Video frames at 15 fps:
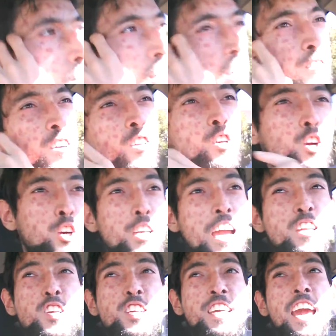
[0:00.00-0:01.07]
Even your
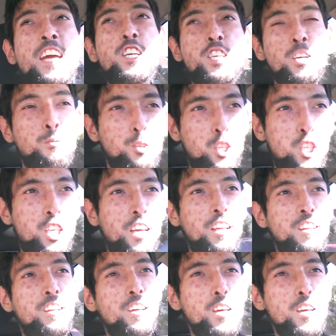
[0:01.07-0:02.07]
education was shit,